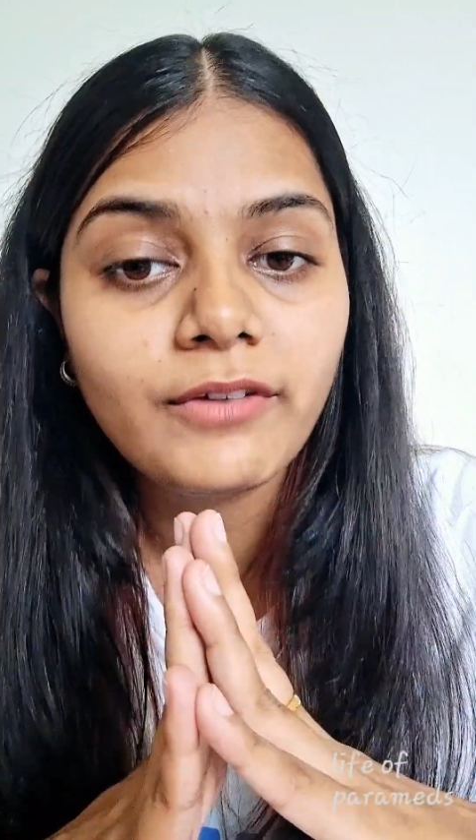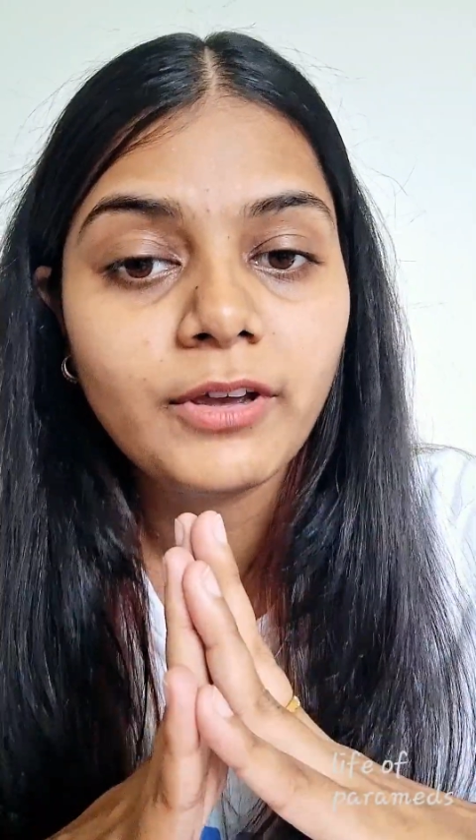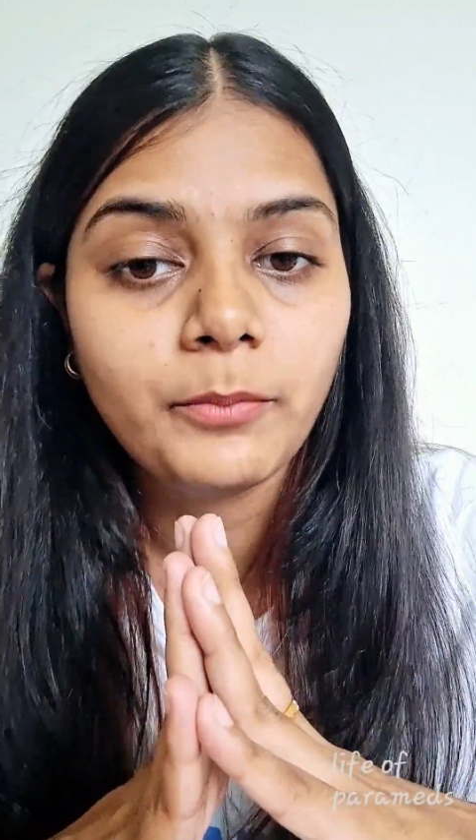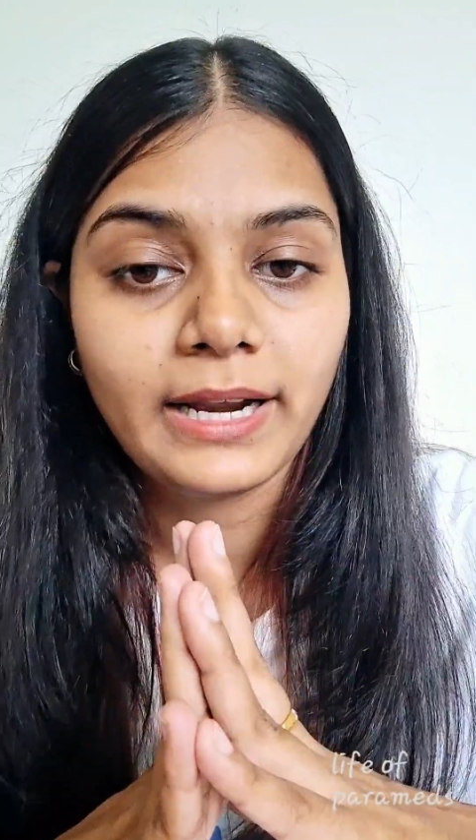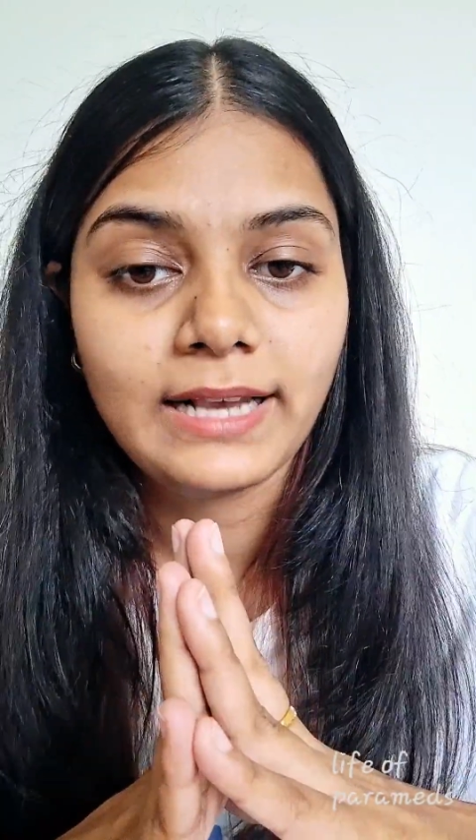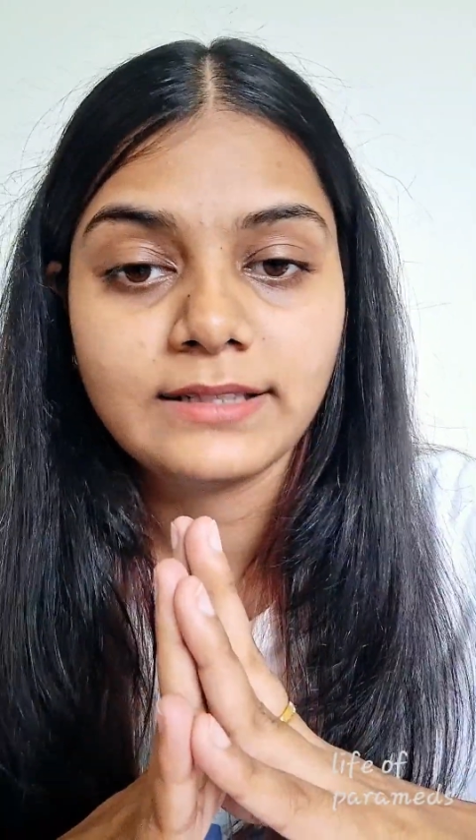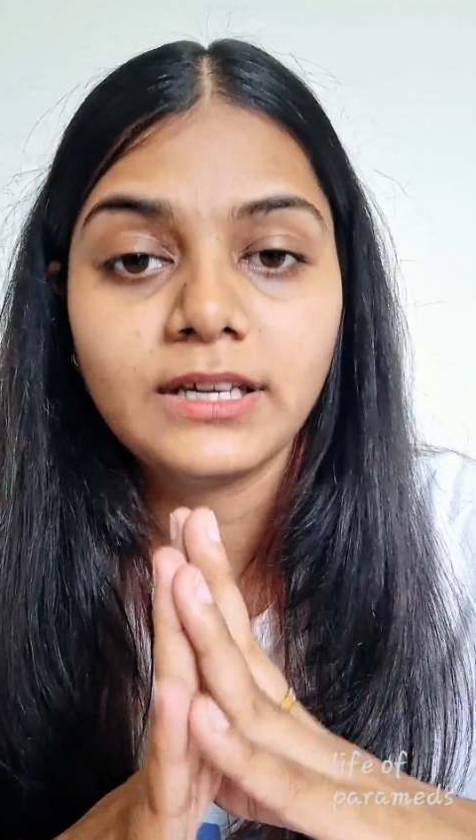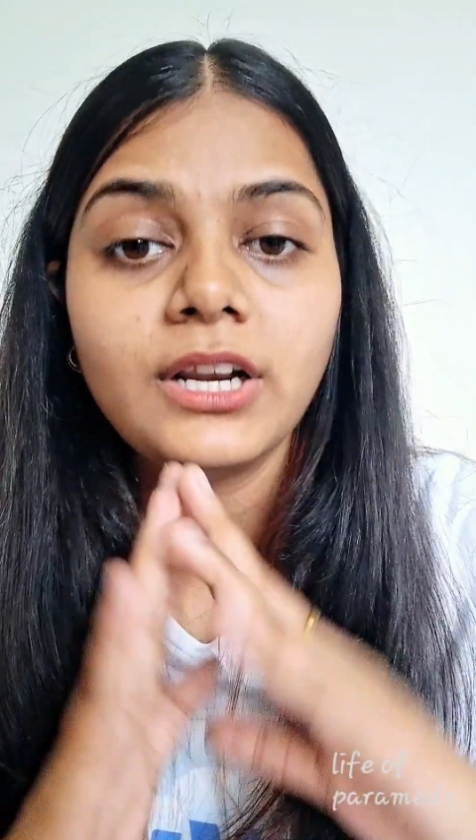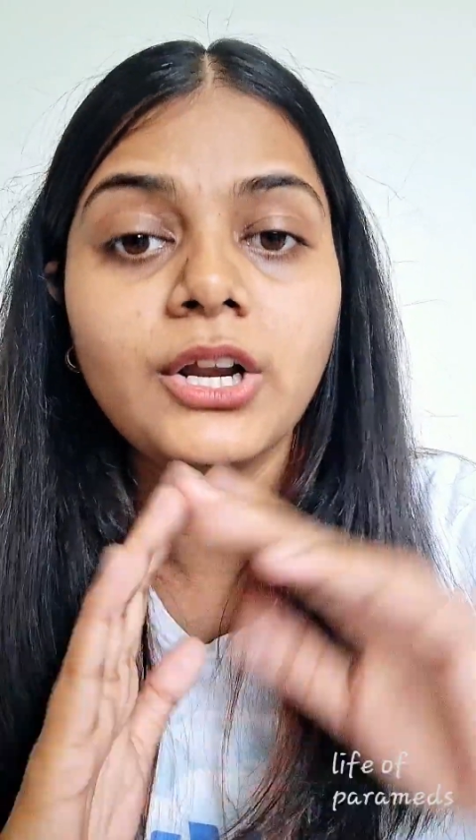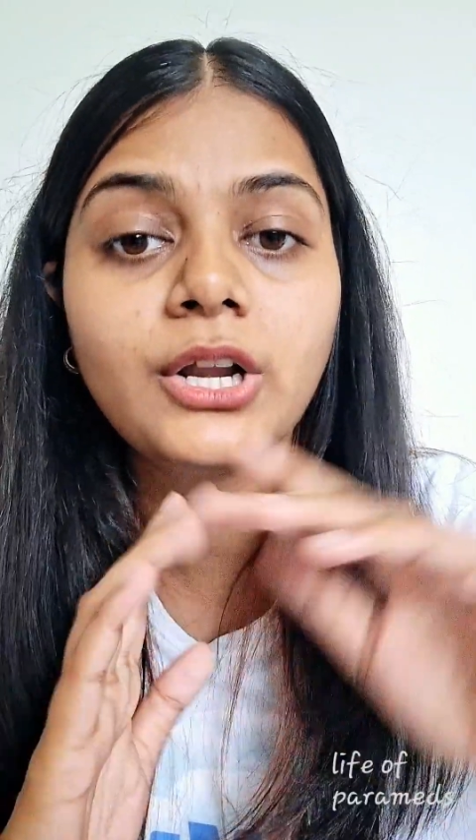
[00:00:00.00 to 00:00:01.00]

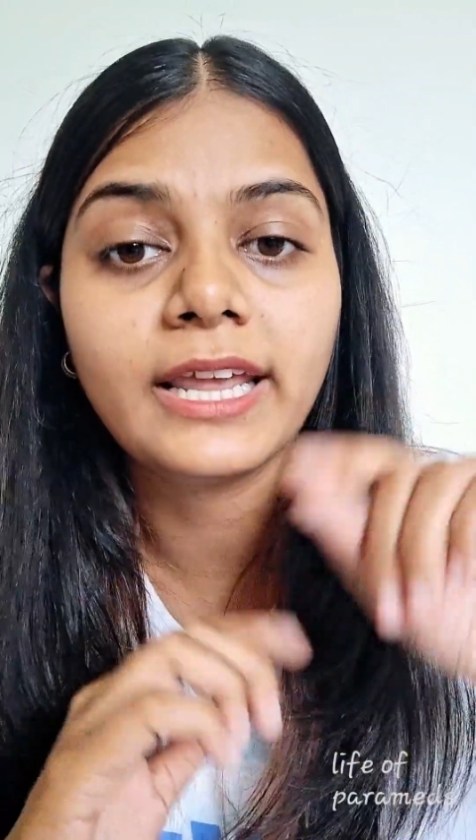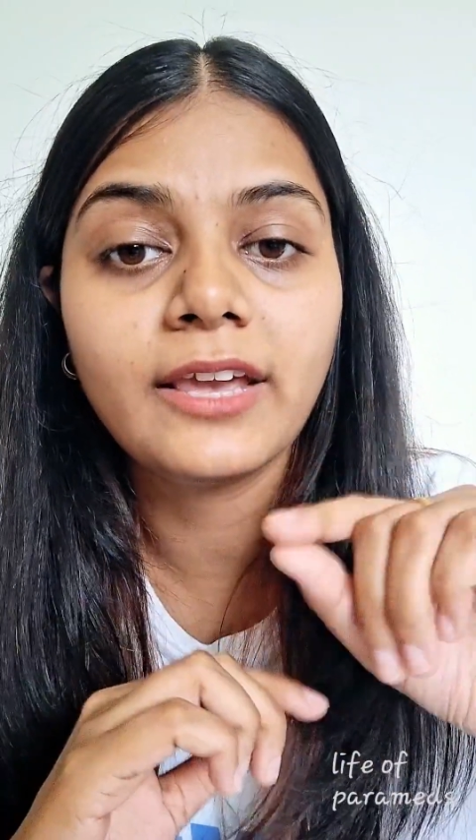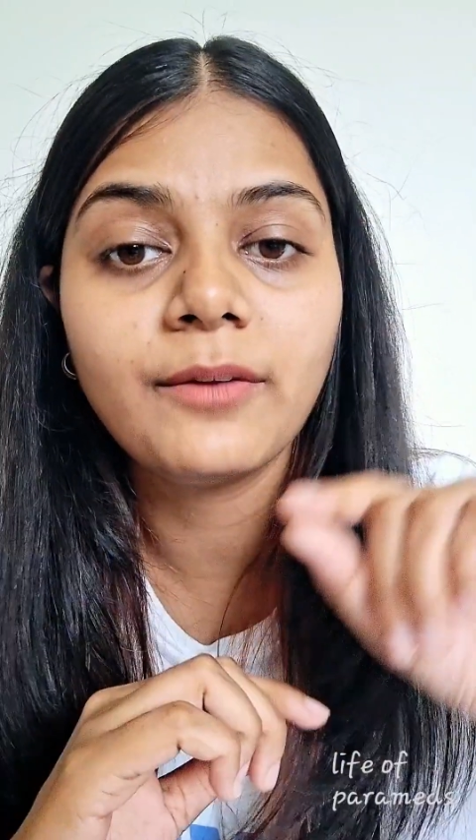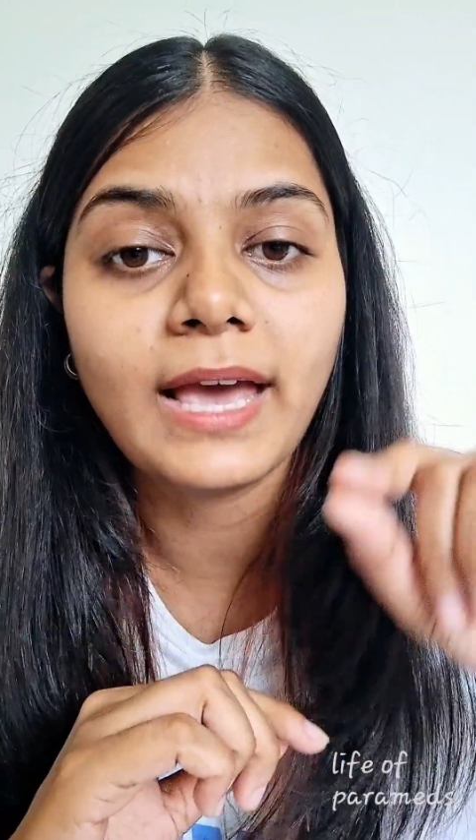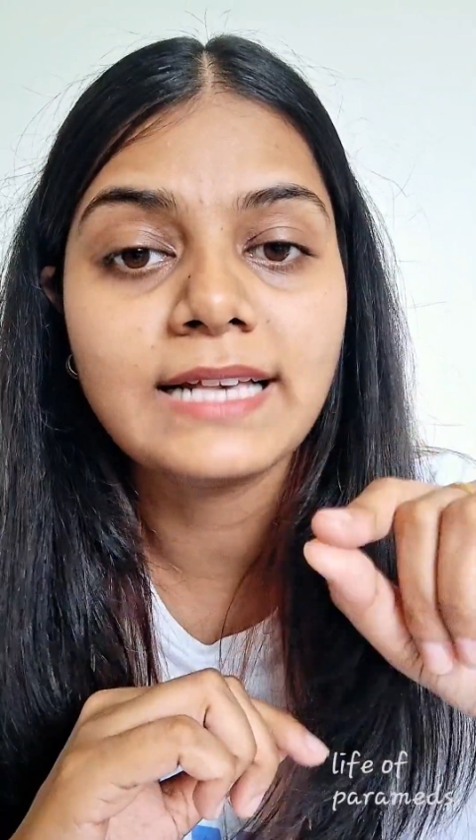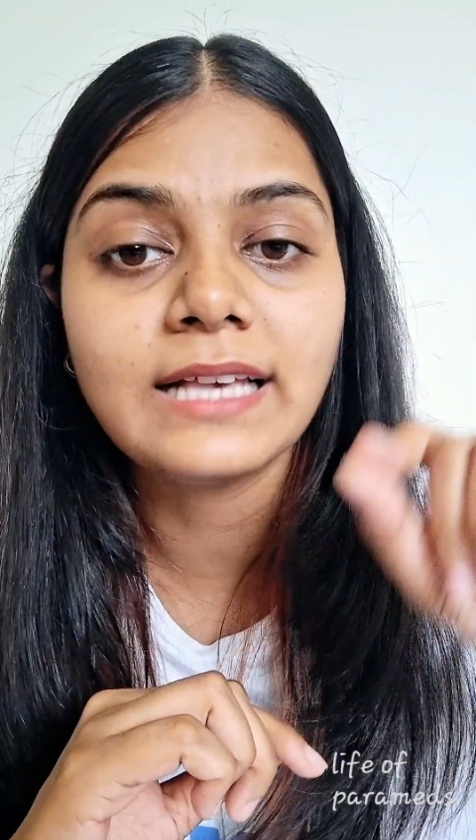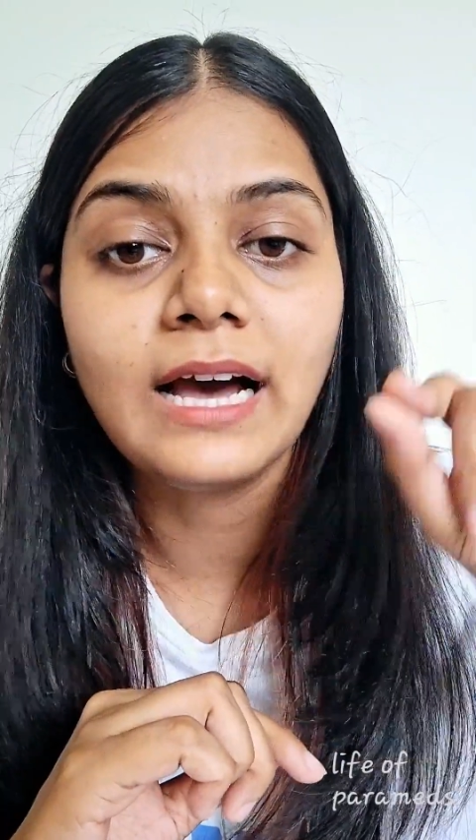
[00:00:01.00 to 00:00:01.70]
vaporizer named as